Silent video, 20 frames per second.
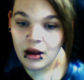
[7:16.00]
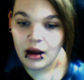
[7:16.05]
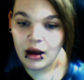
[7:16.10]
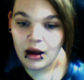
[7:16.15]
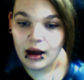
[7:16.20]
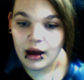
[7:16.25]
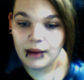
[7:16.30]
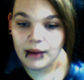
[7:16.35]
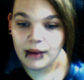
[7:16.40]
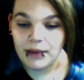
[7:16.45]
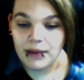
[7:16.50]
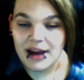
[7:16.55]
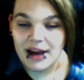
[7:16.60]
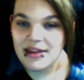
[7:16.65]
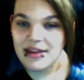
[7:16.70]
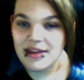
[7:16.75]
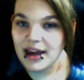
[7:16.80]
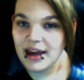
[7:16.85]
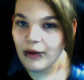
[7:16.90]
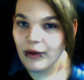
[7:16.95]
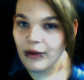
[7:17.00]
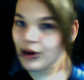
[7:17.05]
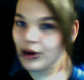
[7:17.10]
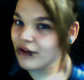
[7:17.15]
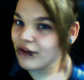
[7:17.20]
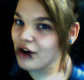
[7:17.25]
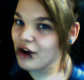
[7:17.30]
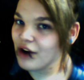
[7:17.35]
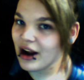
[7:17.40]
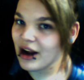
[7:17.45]
I think
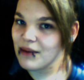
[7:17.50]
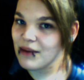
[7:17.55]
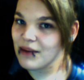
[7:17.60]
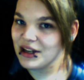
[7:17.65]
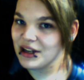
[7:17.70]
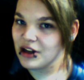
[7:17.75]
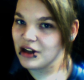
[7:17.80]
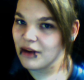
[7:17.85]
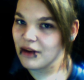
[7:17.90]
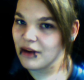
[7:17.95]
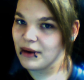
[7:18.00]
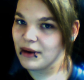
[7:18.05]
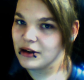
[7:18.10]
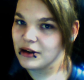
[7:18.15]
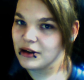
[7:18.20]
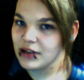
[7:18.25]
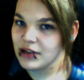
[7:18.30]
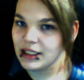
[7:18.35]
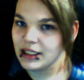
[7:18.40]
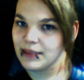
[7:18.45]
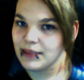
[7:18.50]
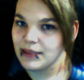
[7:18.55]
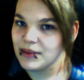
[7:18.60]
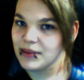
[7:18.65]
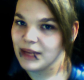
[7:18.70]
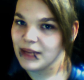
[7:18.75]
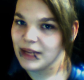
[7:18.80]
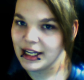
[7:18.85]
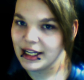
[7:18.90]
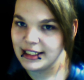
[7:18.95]
whenever I got my tongue pierced, I tipped
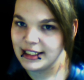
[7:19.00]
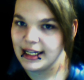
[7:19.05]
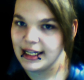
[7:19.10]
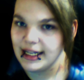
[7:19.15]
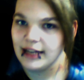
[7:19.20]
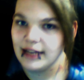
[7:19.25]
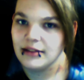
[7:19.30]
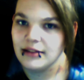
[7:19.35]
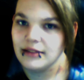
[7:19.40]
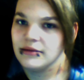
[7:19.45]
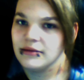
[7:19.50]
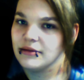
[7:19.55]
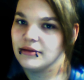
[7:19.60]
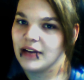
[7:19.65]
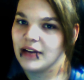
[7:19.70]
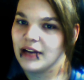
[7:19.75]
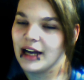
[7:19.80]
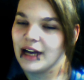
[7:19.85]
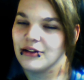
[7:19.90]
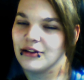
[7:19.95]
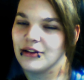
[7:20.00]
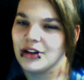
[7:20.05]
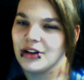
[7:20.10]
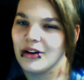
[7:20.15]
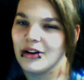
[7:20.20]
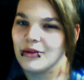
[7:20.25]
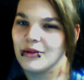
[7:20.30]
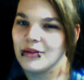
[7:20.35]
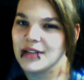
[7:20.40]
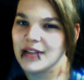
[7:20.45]
him like a 10. I don't
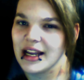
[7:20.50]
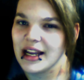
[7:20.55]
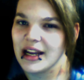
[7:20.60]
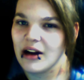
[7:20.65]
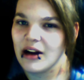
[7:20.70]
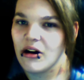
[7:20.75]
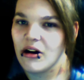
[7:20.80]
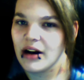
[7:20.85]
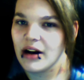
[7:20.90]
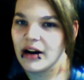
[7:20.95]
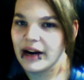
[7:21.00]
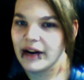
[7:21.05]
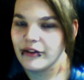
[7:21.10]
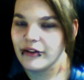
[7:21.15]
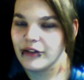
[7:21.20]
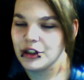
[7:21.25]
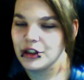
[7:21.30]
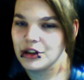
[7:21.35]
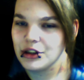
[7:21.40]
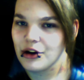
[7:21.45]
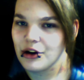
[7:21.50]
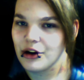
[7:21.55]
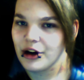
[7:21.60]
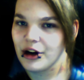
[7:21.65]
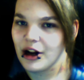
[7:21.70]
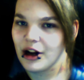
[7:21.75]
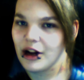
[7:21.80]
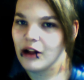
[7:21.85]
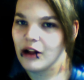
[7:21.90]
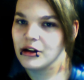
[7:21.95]
know, it was like on average
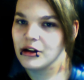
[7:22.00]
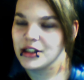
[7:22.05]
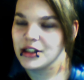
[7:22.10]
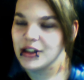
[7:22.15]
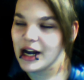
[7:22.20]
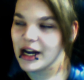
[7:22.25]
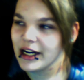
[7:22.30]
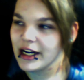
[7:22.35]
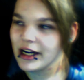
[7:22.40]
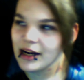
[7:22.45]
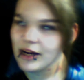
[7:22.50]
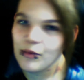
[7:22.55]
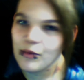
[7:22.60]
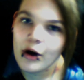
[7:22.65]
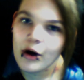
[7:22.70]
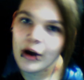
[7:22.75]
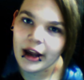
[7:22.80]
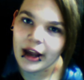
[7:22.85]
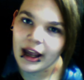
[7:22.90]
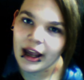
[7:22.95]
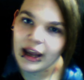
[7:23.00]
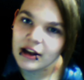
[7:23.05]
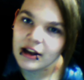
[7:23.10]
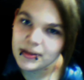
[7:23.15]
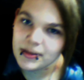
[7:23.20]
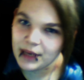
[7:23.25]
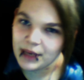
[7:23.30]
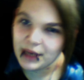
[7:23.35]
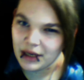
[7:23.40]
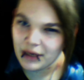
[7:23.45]
$30, and I ended up walking out
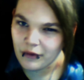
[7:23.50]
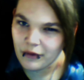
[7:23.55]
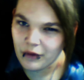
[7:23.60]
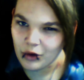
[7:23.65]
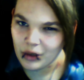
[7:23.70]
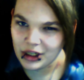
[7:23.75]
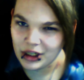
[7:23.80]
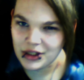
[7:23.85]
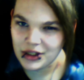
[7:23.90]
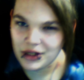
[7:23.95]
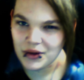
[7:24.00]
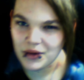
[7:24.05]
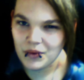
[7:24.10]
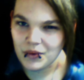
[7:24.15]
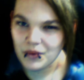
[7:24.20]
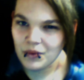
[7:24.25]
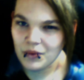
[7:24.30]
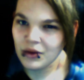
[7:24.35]
spending $42,